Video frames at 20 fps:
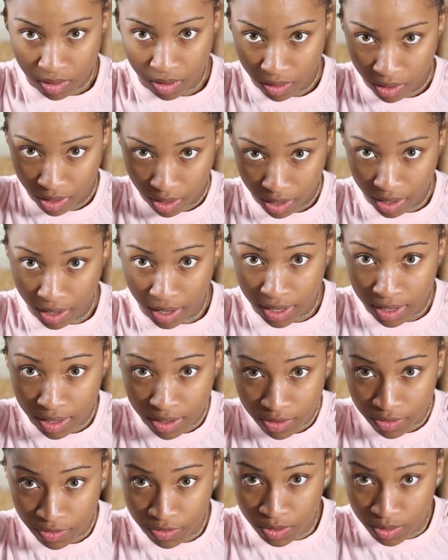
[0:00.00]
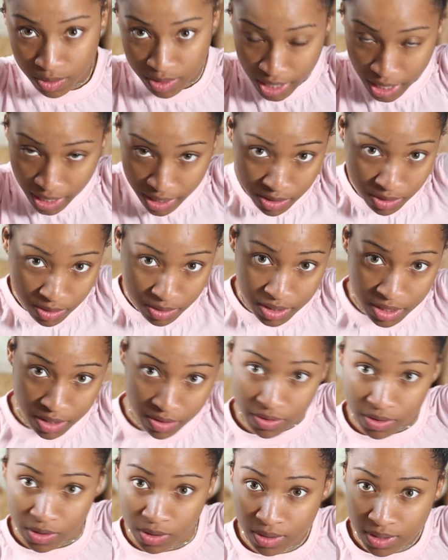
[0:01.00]
Okay, I had a few technical
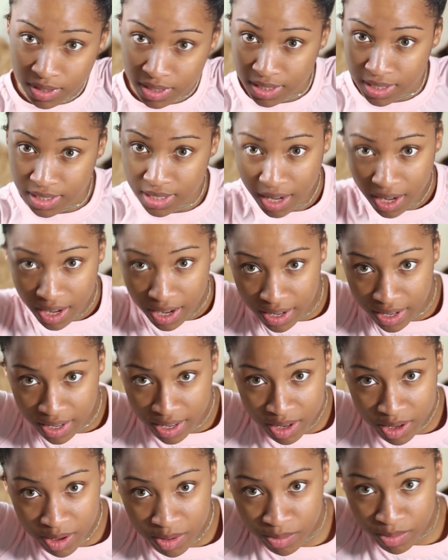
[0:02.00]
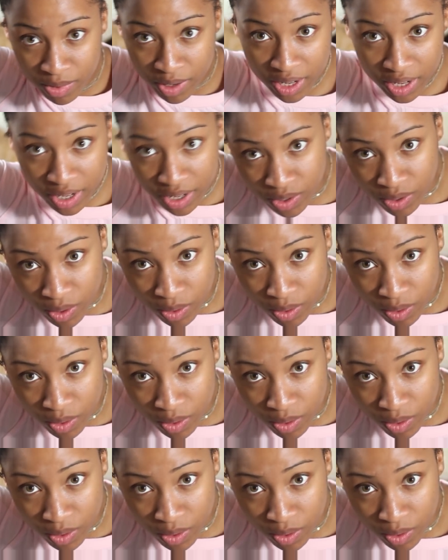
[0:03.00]
difficulties tying it, but